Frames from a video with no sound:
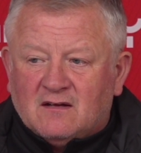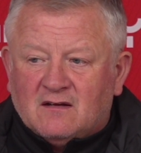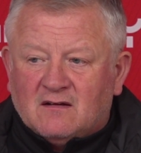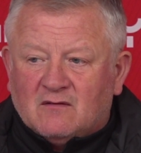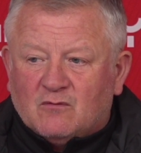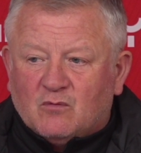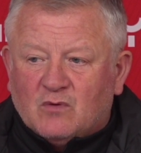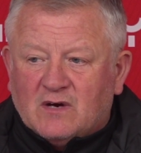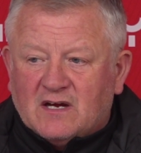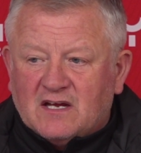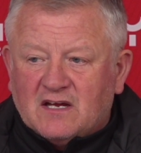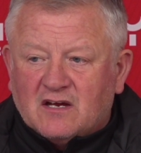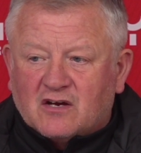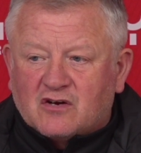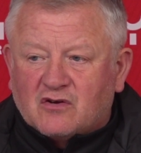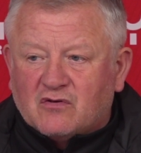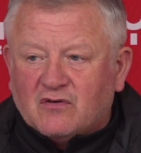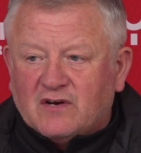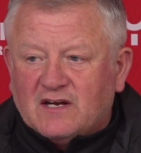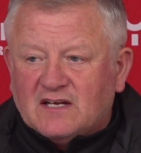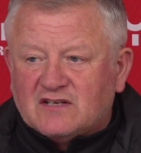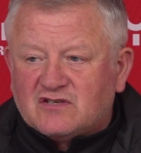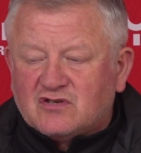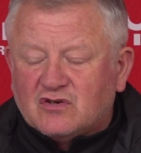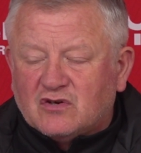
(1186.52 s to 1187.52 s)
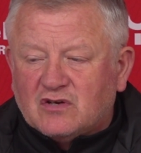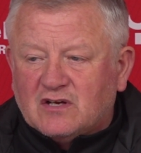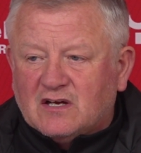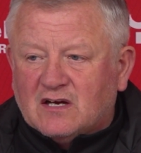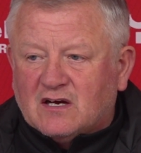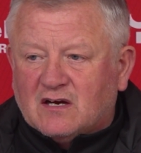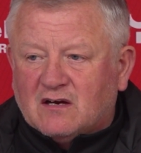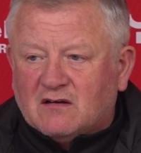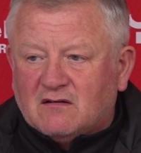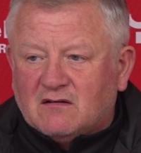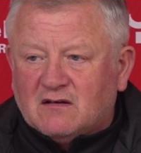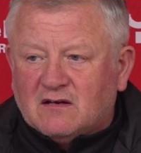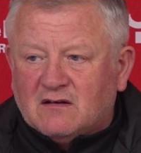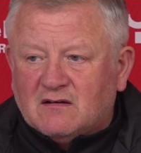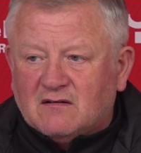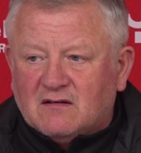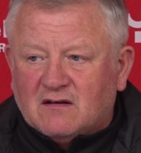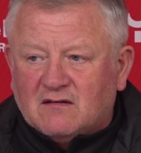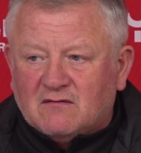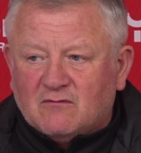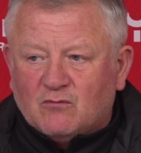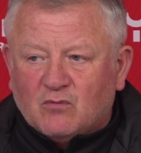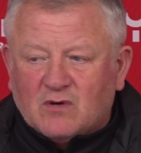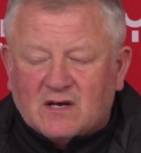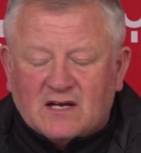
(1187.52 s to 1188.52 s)
where your career took you,
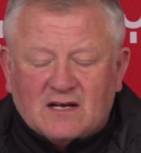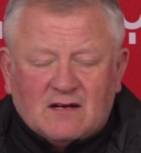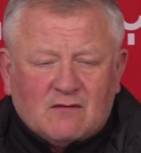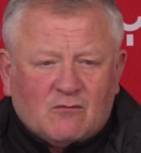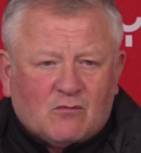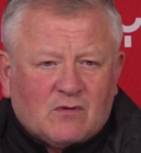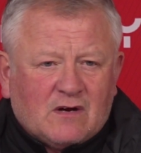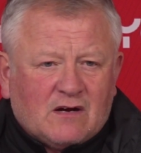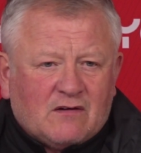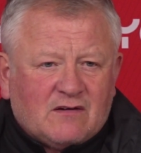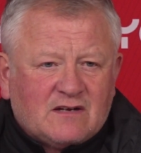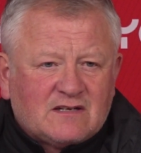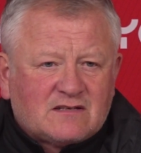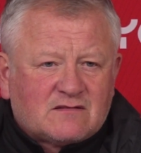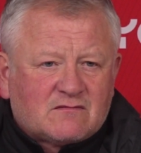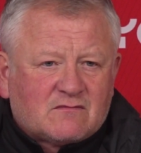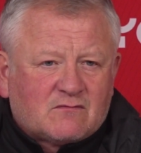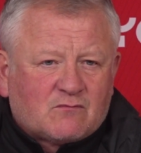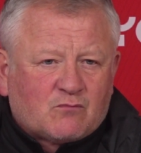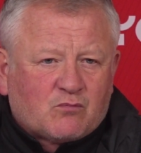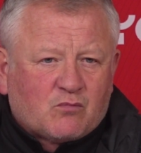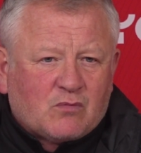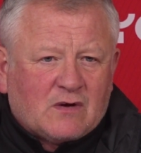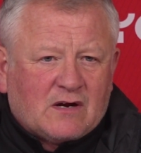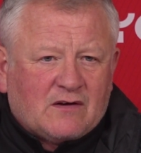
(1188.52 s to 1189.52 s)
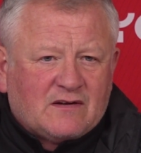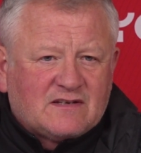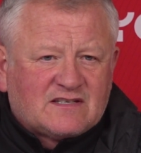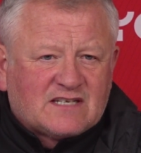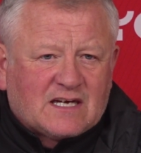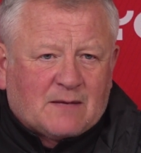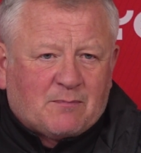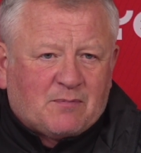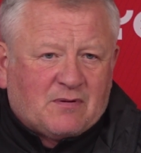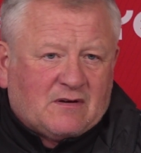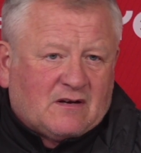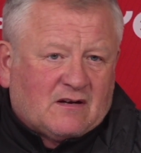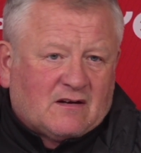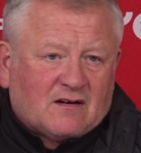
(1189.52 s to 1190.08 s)
and where it's happened.